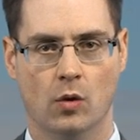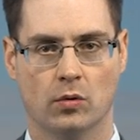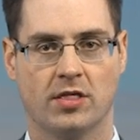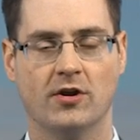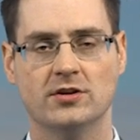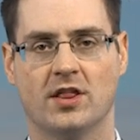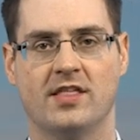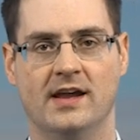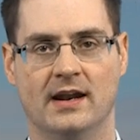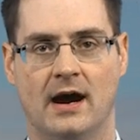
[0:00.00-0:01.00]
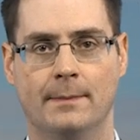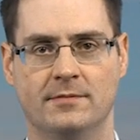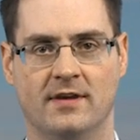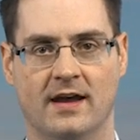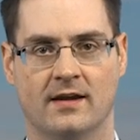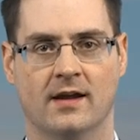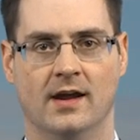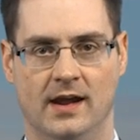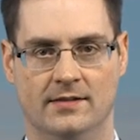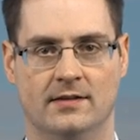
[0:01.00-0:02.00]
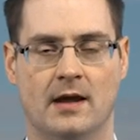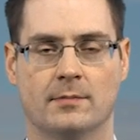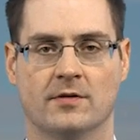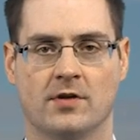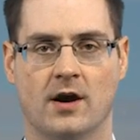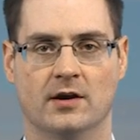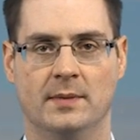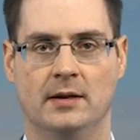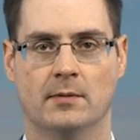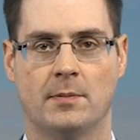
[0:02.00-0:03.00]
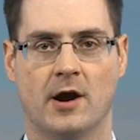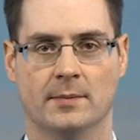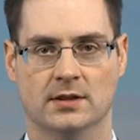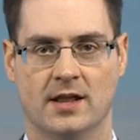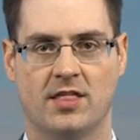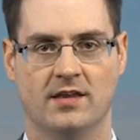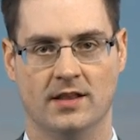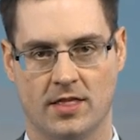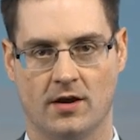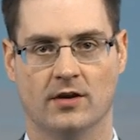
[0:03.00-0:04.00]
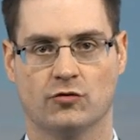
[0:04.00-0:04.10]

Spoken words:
we'll start to see an uptick in the number of condominium apartment listings on